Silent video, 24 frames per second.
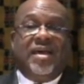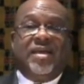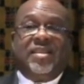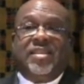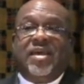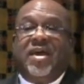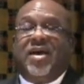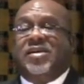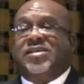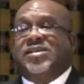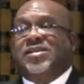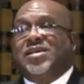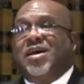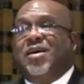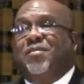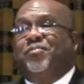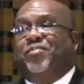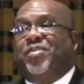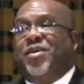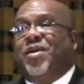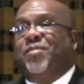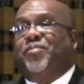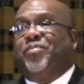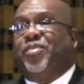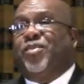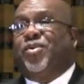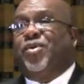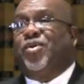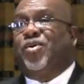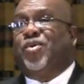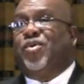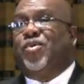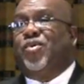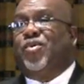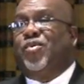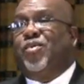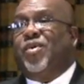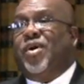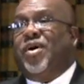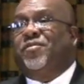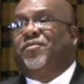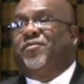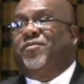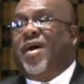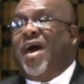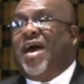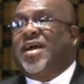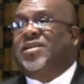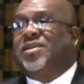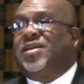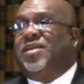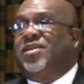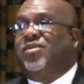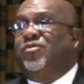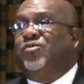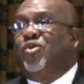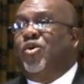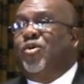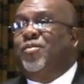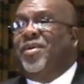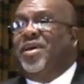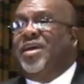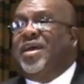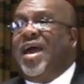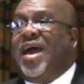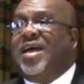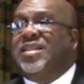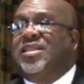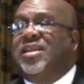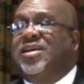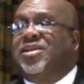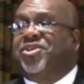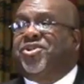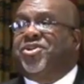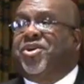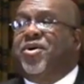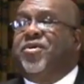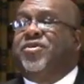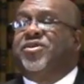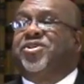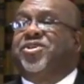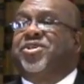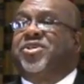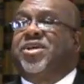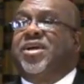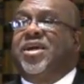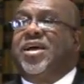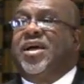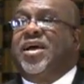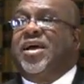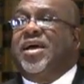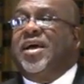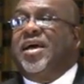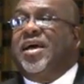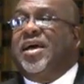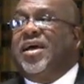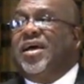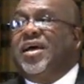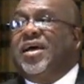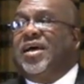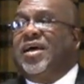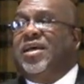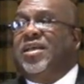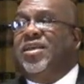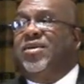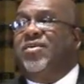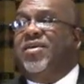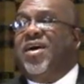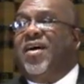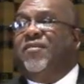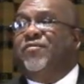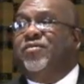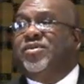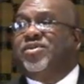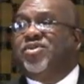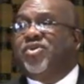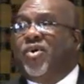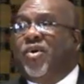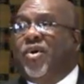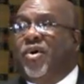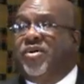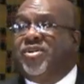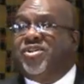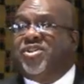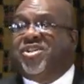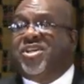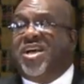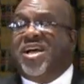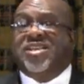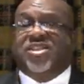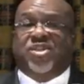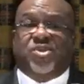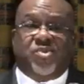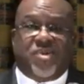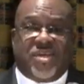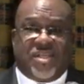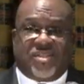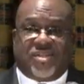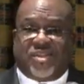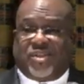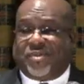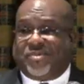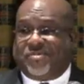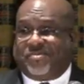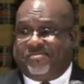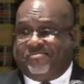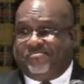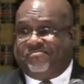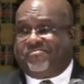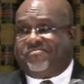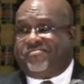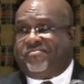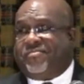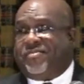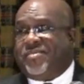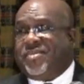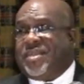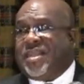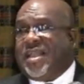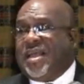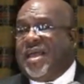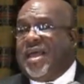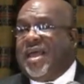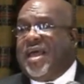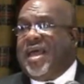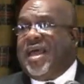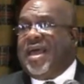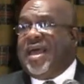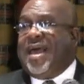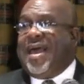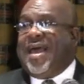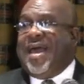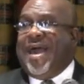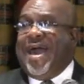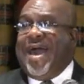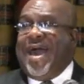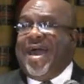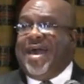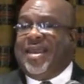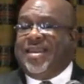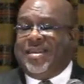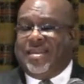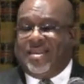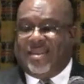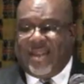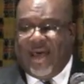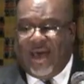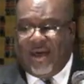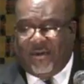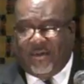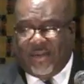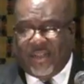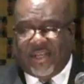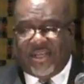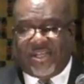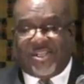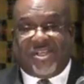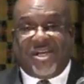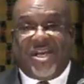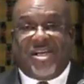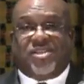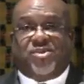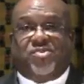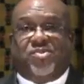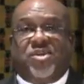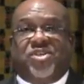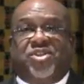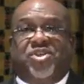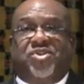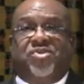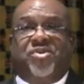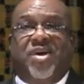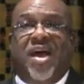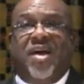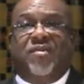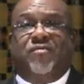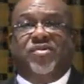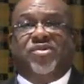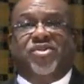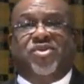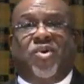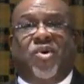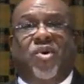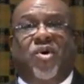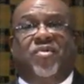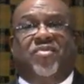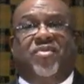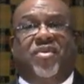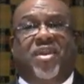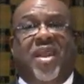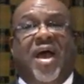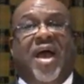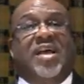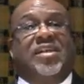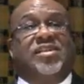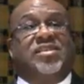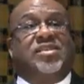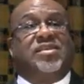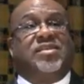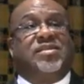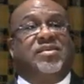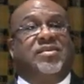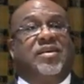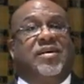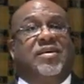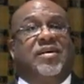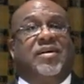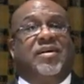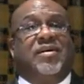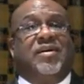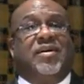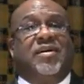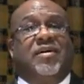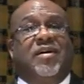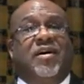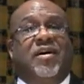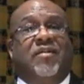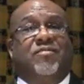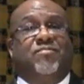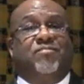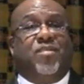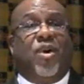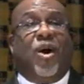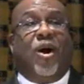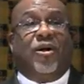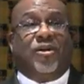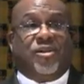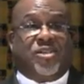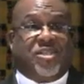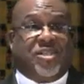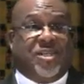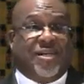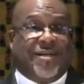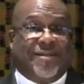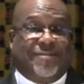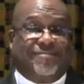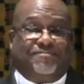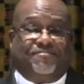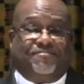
There are some people who, in fact, in the Roman Catholic Church, you have what's called Jesuits. And not only Jesuits, you have what's called the Knights of Malta.